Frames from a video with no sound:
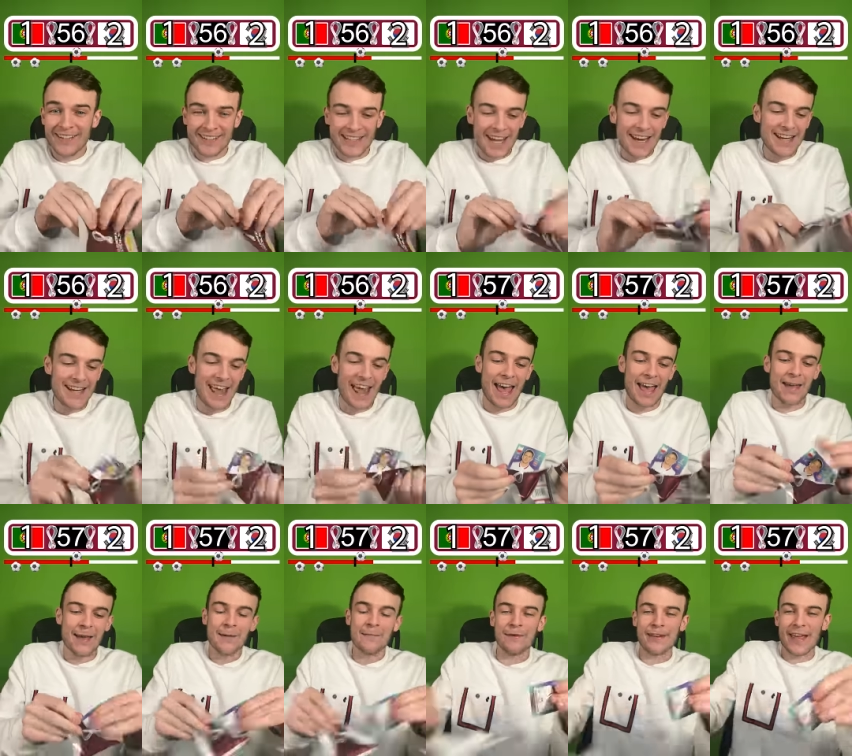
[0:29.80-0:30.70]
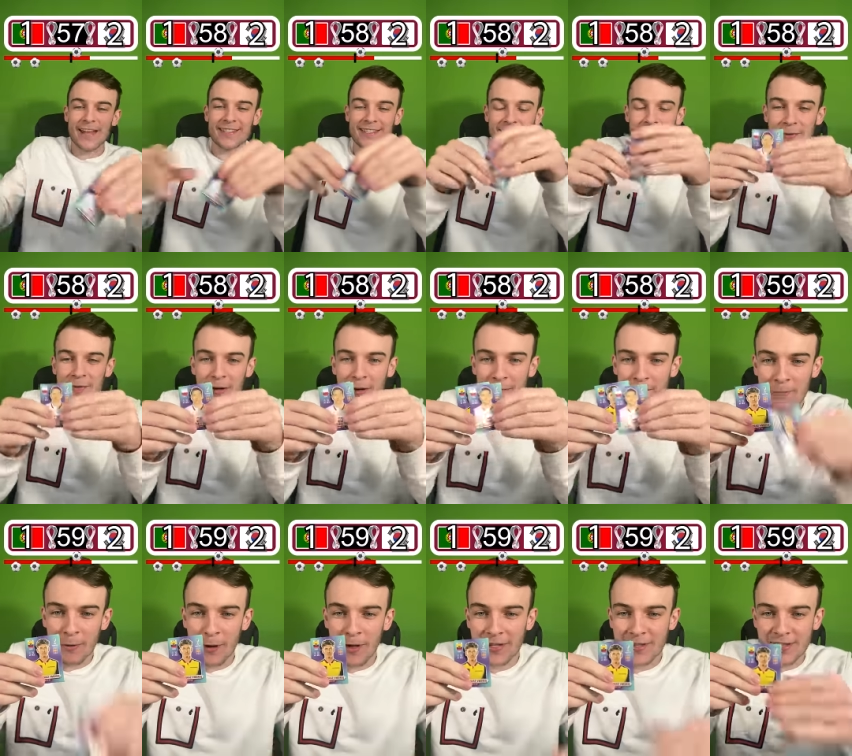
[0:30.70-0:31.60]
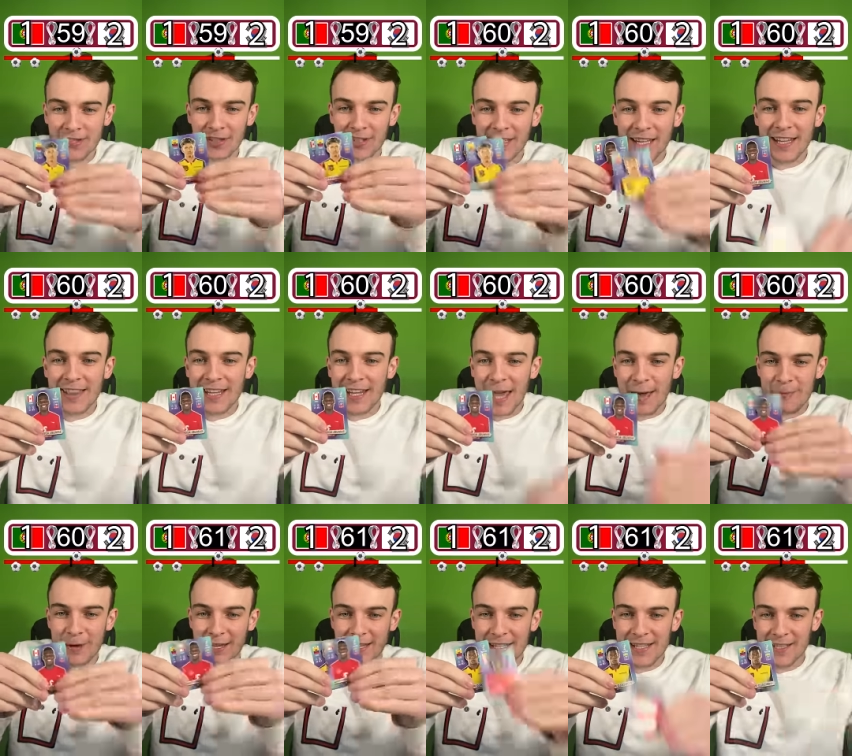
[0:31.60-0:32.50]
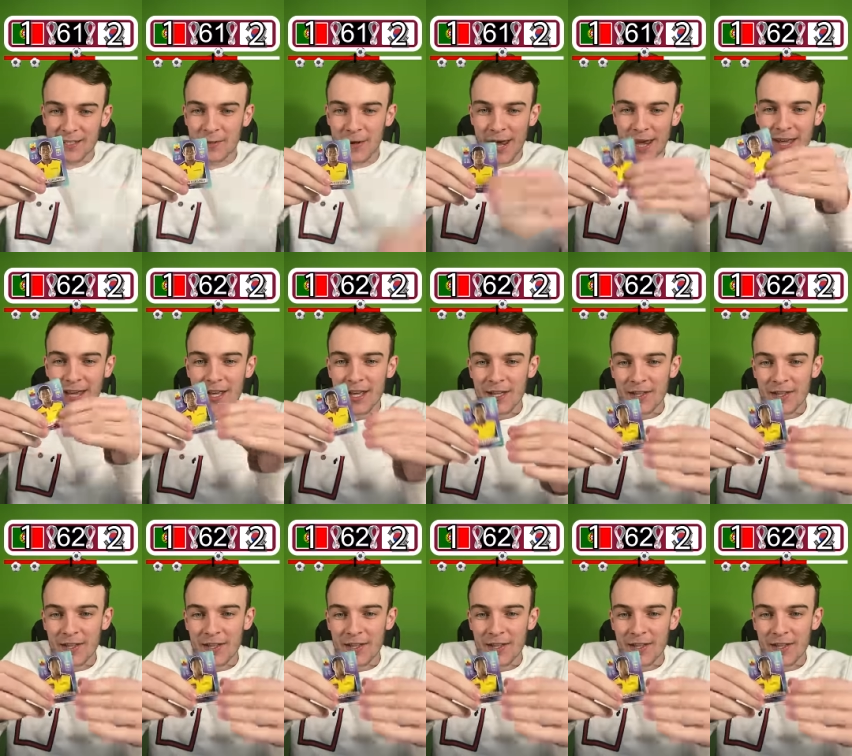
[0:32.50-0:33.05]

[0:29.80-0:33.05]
saying there. But yeah, 2-1, Portugal, can they get back into it?